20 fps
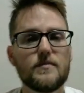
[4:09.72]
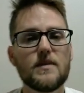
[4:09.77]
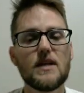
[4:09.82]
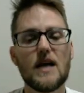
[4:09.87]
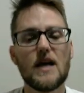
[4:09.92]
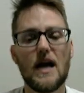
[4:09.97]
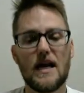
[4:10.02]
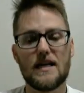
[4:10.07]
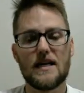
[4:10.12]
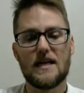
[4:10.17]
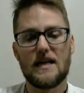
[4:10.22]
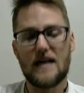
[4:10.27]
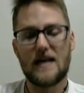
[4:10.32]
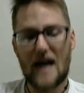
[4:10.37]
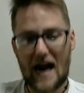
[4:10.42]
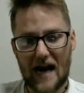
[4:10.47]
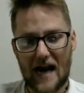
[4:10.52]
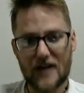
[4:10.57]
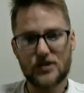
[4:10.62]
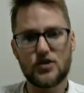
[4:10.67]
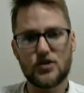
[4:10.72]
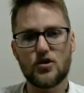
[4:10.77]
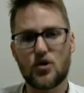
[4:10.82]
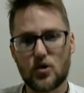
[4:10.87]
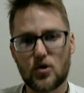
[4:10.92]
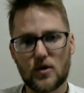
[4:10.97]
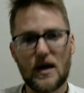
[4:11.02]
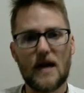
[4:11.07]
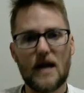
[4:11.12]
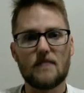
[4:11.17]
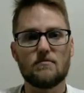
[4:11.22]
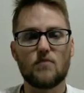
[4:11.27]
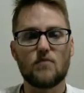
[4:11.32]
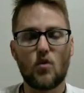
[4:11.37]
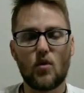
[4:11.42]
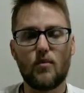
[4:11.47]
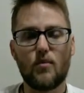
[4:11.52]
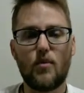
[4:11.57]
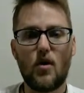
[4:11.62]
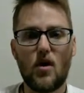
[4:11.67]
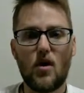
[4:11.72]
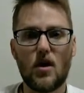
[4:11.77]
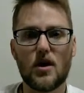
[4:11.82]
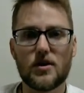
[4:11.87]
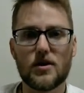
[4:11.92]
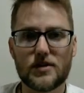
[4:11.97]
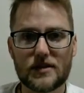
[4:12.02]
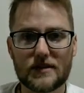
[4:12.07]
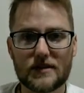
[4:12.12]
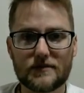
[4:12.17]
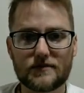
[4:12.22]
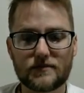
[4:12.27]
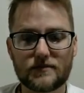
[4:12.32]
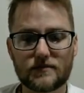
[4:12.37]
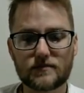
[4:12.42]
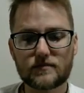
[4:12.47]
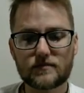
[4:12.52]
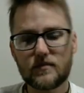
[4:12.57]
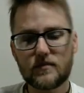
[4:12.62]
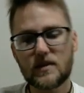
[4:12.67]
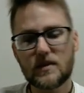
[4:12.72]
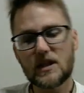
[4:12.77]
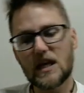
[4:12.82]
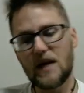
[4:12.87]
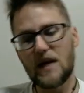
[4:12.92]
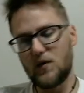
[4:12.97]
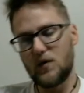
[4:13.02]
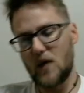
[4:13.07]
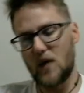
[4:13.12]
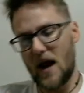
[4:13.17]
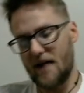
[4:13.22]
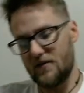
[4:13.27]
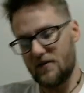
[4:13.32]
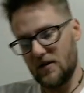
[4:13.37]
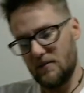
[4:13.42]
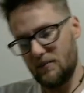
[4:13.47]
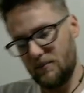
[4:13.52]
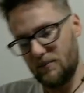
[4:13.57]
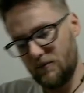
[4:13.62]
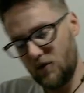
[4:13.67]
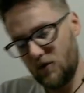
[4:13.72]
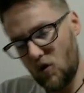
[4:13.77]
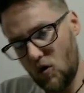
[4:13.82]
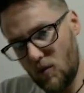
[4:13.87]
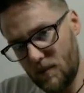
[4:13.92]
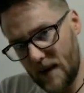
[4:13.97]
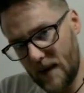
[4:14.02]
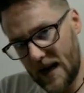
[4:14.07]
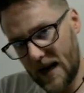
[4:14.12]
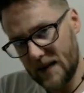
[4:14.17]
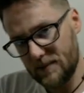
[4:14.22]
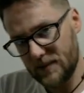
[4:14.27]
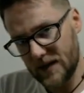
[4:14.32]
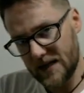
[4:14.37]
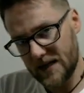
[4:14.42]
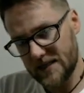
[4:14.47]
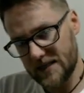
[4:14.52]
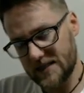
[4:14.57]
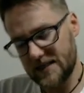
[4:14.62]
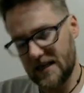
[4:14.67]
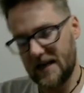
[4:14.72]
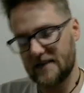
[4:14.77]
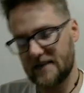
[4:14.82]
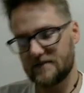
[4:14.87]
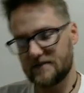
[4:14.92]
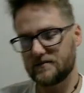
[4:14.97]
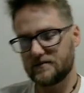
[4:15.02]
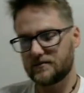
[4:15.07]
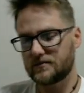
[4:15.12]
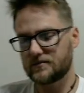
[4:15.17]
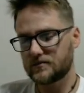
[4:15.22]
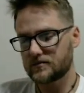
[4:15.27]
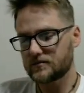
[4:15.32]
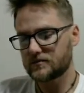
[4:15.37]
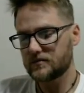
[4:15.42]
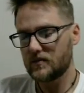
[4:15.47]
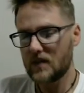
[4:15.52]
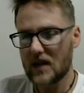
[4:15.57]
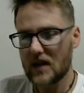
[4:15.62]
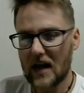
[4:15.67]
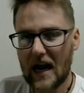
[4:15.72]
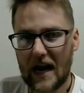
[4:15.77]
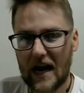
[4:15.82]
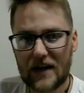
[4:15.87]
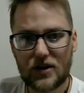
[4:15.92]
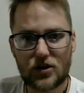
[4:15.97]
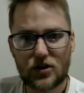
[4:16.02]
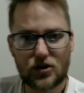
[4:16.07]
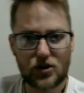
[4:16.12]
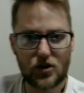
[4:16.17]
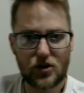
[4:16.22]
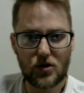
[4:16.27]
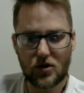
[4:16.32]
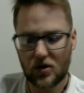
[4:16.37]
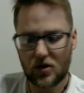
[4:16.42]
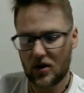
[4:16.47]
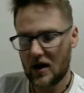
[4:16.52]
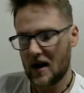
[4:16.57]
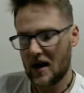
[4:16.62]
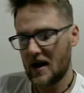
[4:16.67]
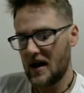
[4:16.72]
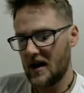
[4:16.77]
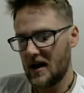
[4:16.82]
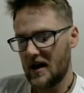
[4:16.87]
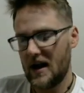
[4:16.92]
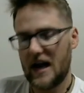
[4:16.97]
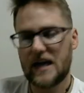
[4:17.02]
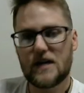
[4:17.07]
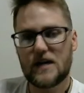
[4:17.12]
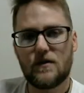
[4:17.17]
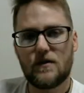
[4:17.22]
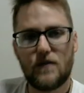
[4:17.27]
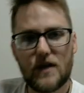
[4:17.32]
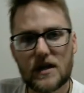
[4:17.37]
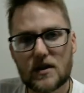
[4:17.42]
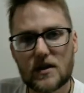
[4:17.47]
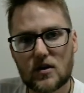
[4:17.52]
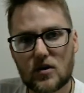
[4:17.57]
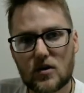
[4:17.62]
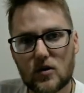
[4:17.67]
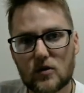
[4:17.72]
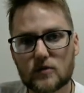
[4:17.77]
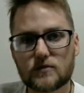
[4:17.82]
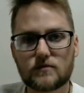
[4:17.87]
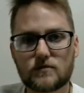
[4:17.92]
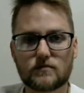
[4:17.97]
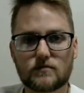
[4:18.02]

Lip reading: And then as you create more parts, if you have a full Baneblade set and a shooter and a vehicle,